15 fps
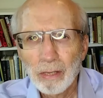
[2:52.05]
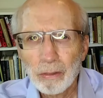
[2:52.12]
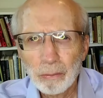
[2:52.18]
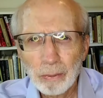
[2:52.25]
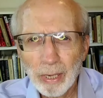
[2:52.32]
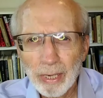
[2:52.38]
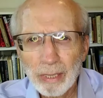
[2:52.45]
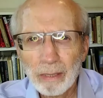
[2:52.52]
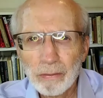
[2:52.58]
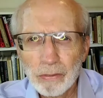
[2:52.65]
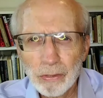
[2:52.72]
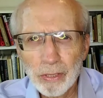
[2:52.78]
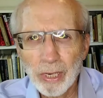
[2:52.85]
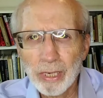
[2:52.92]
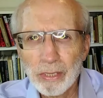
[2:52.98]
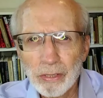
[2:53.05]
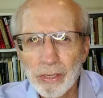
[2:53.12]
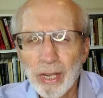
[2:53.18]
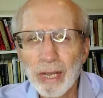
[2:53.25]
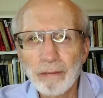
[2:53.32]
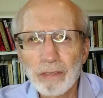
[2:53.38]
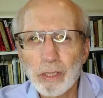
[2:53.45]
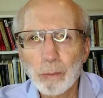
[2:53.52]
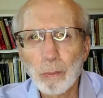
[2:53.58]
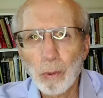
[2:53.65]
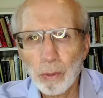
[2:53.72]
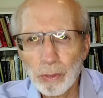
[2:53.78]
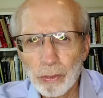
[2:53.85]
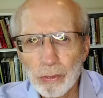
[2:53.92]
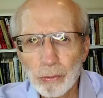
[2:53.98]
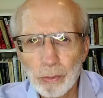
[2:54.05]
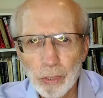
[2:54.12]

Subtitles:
the right of states to have its borders